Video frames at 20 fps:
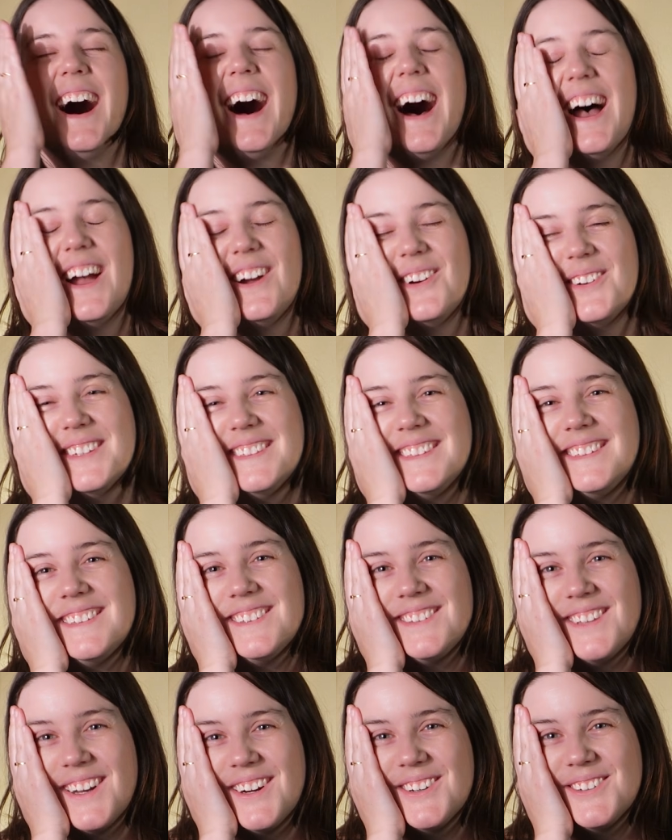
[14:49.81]
I was
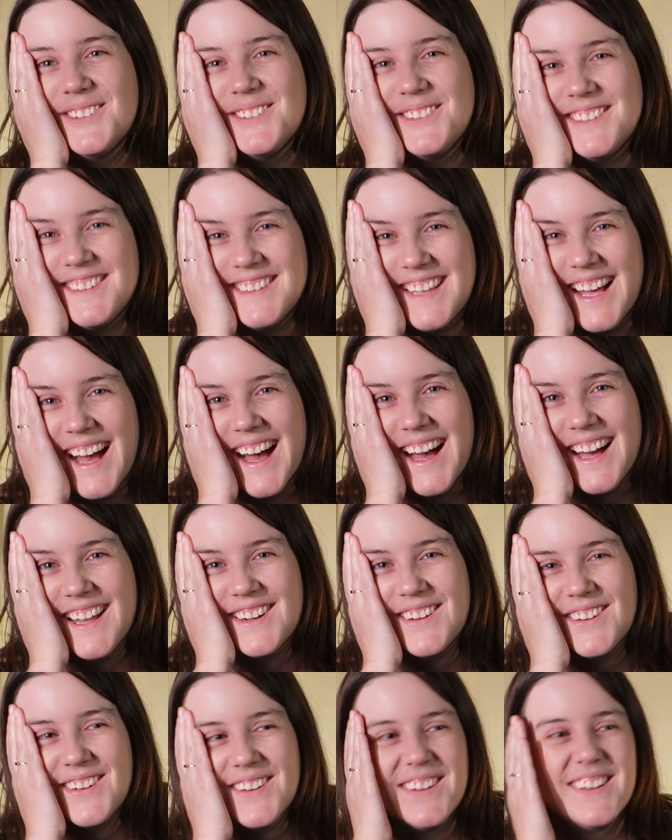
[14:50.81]
so
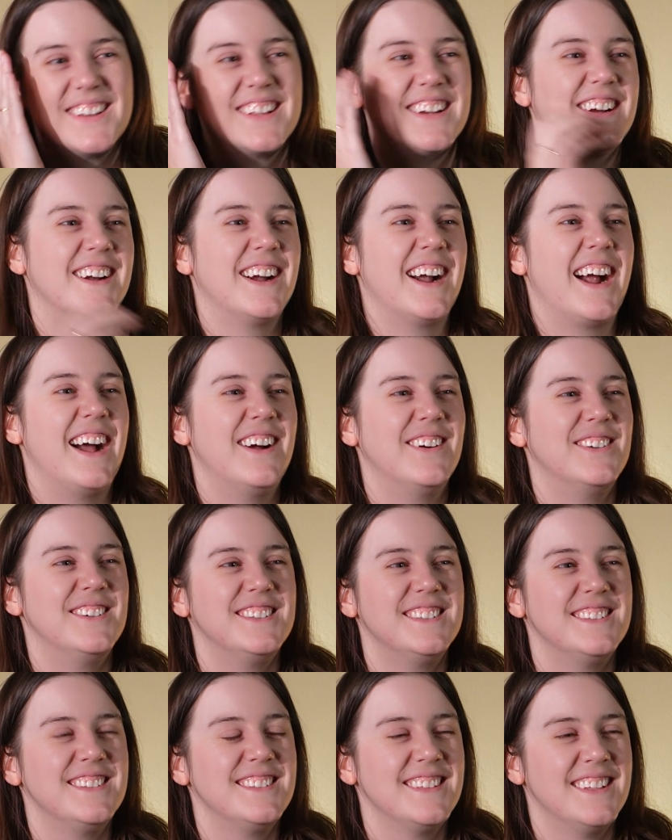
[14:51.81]
sad earlier. I
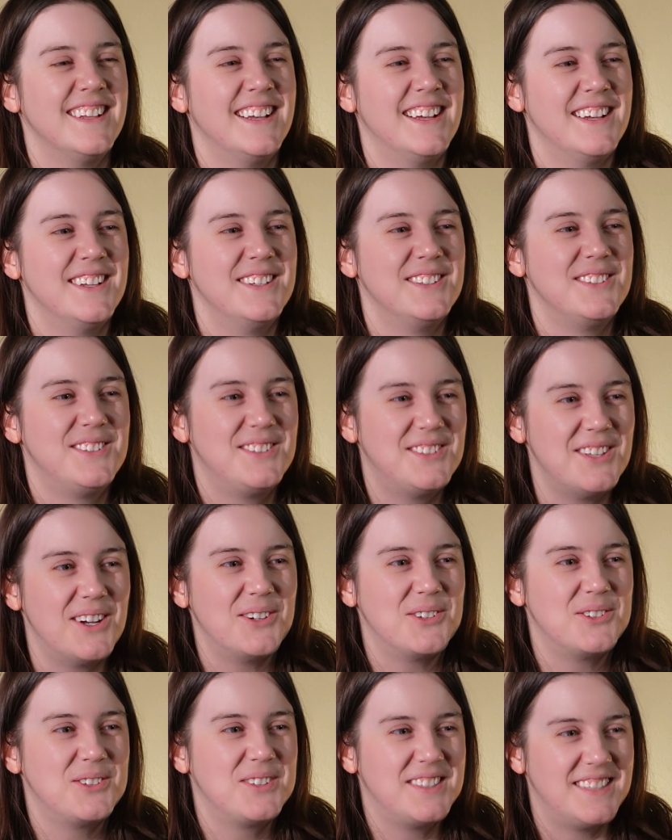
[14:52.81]
was
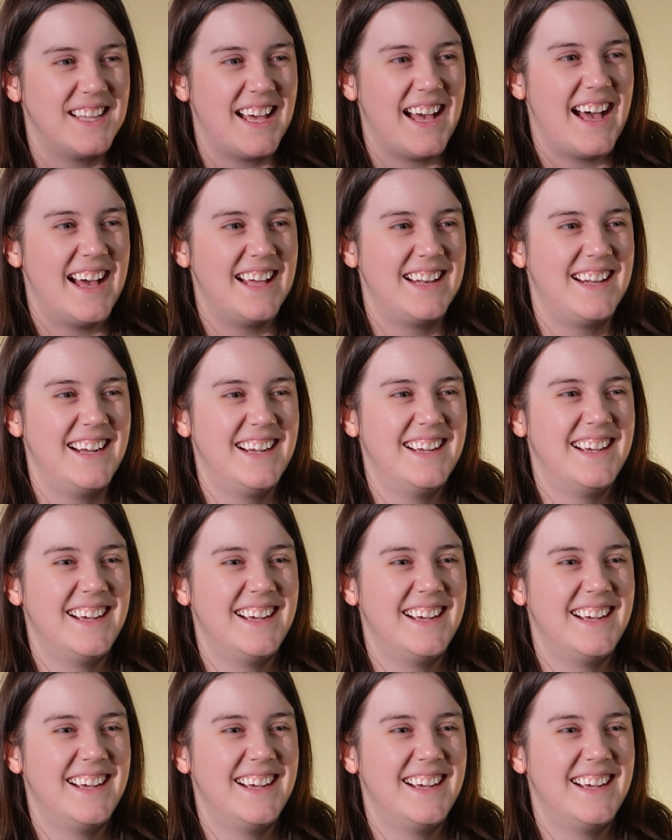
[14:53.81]
so sad.